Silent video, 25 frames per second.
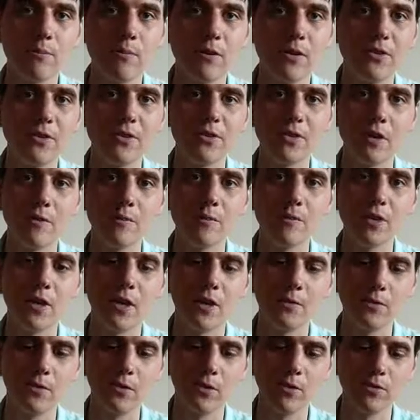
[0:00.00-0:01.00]
but at the same
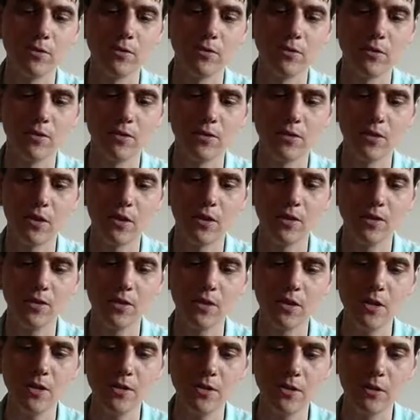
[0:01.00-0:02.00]
time, you know, it's nice
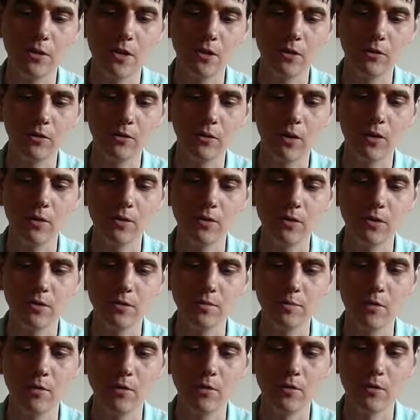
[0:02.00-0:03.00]
and easy going, nice and
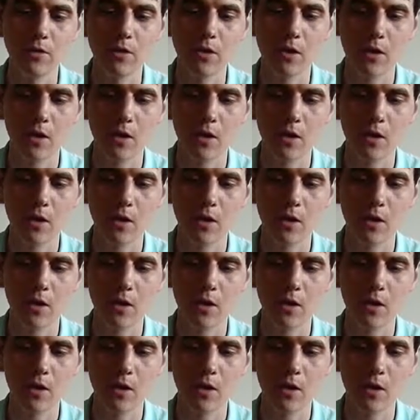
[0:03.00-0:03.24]
smooth.